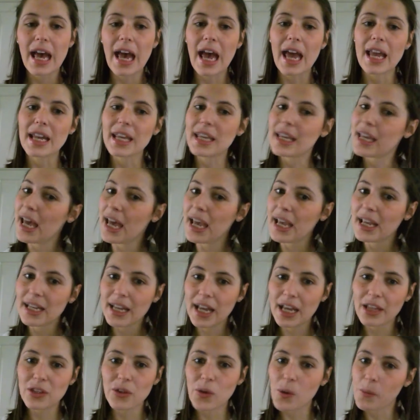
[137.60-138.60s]
and again
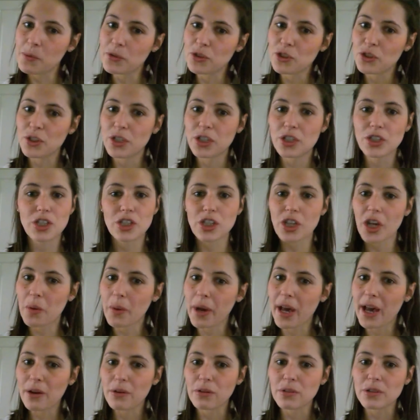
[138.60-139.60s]
had the opportunity to
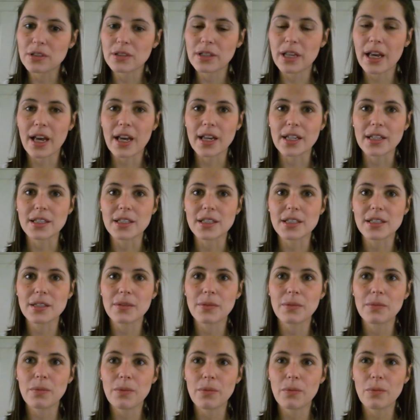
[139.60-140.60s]
go out and
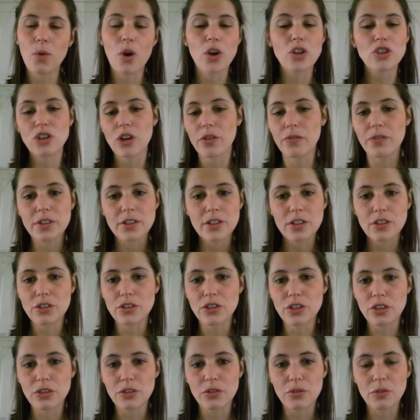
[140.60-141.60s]
watch officers
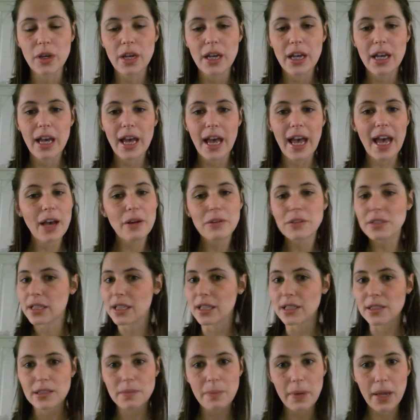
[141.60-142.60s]
do
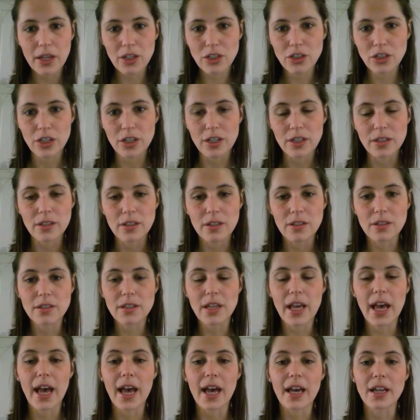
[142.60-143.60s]
housing
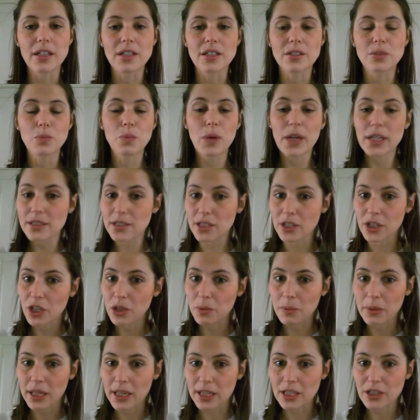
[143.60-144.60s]
inspections and waste
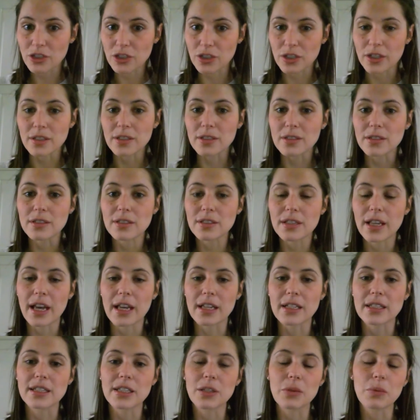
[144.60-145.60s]
accumulations
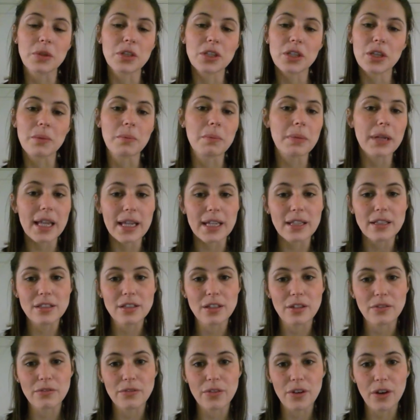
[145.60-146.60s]
and deal with
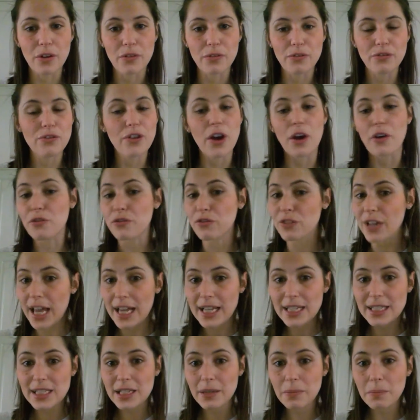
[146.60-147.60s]
complaints of
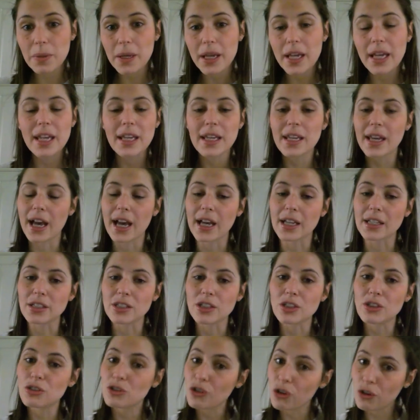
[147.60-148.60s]
fly tipping
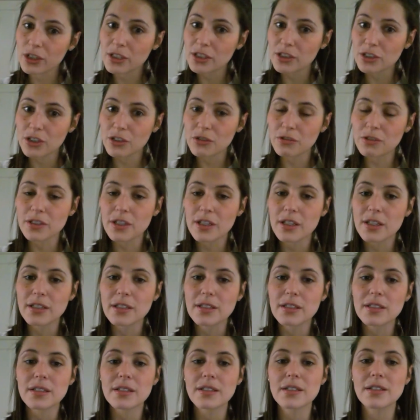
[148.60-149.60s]
and noise
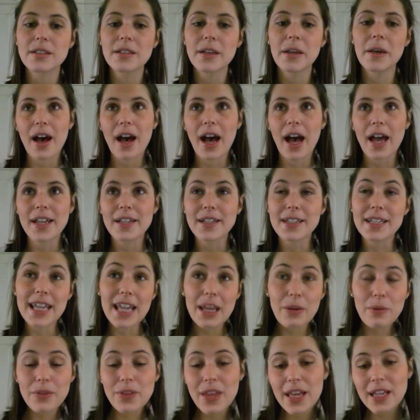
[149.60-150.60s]
nuisance.
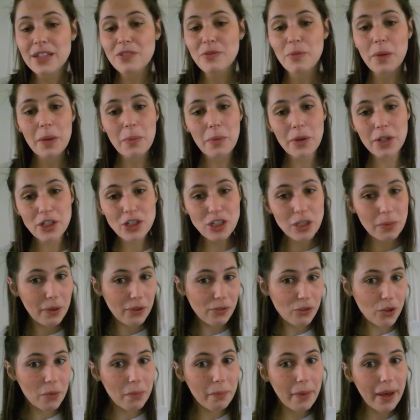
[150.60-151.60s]
Nearing the end of my apprenticeship
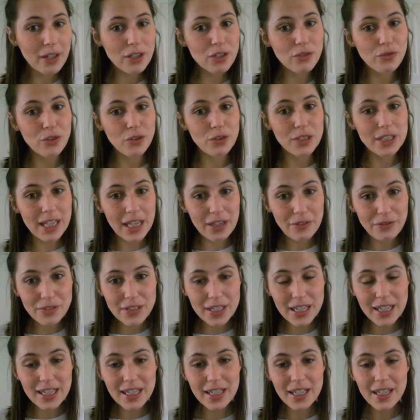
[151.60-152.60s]
I've come back to food
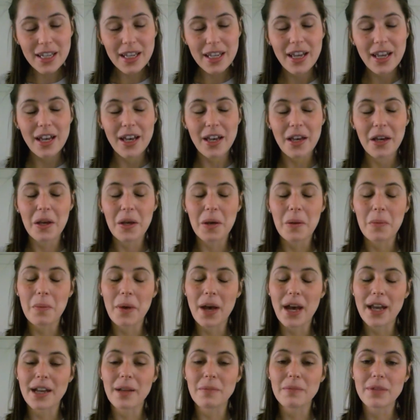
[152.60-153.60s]
safety,
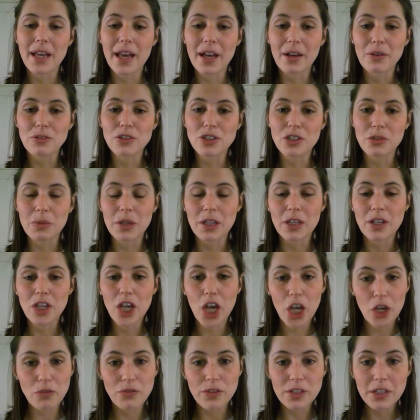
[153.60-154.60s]
and I'm now doing
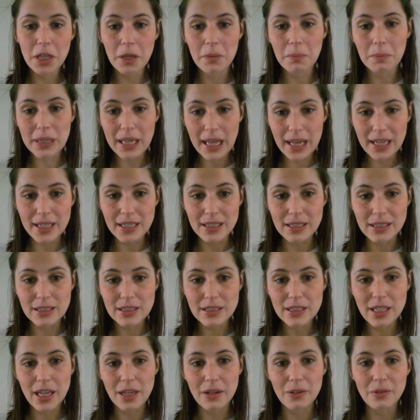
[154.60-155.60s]
COVID
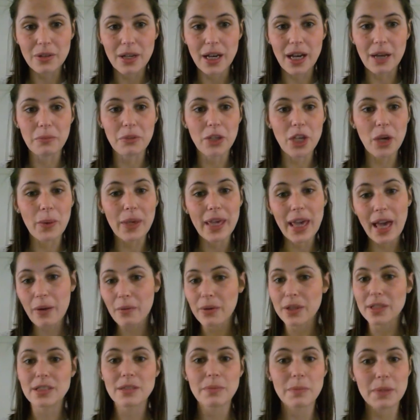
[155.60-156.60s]
compliance, so I'm going
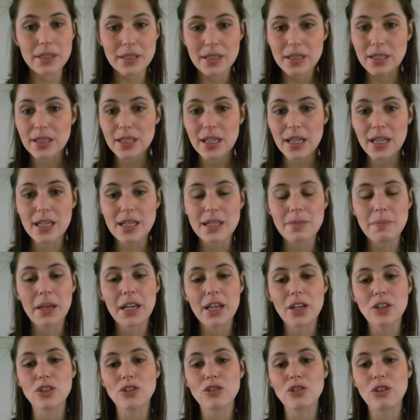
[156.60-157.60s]
out into businesses
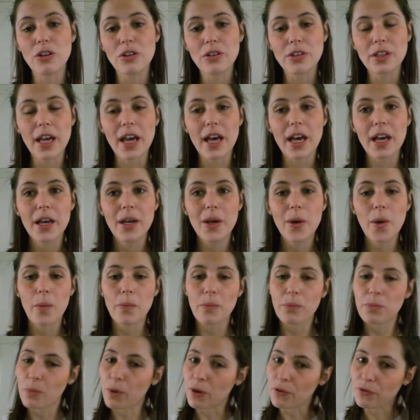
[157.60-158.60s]
making sure that
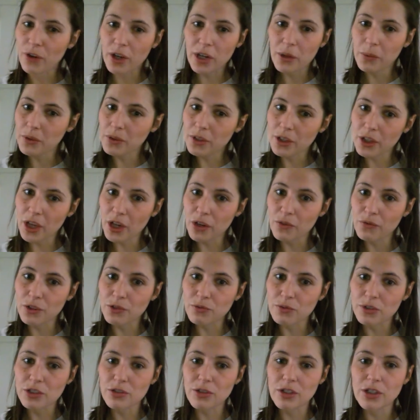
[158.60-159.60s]
we're following the
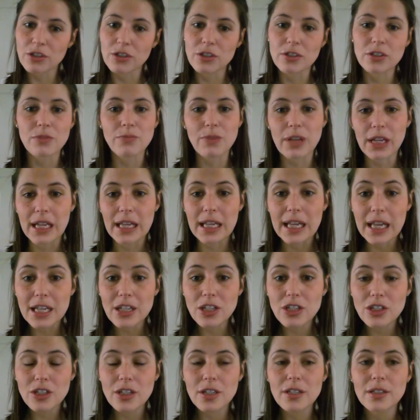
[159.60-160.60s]
COVID restrictions and
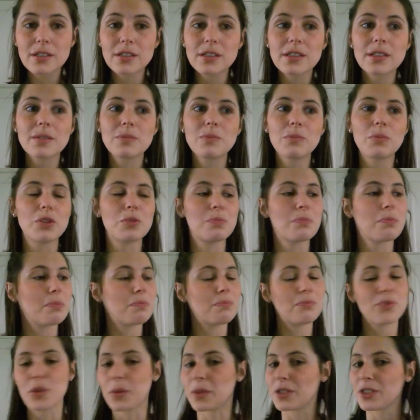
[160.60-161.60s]
regulations, we're
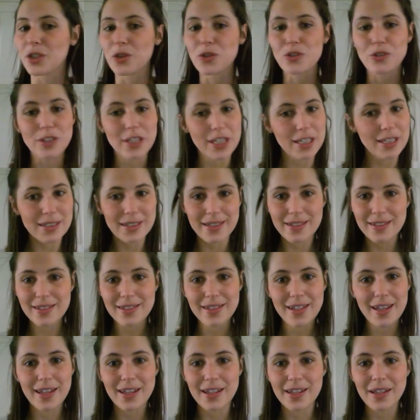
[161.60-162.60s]
doing social
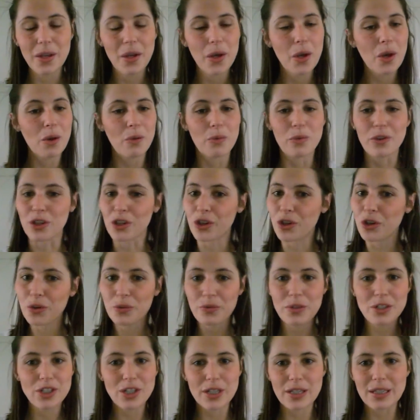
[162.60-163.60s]
distancing, we're
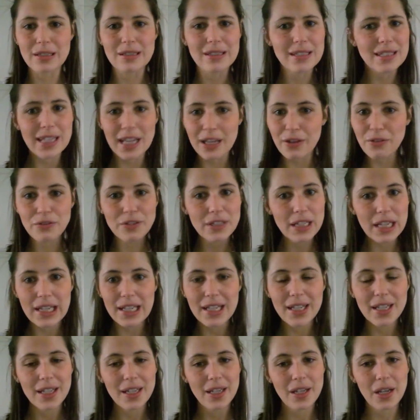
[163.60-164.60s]
encouraging
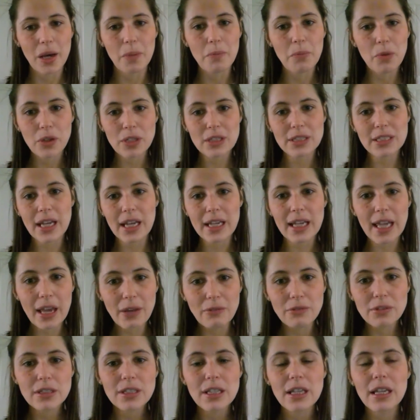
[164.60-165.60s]
safety amongst our
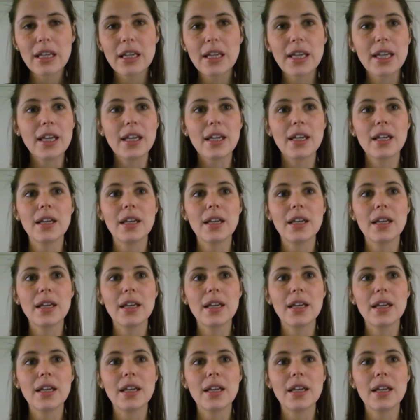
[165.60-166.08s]
county.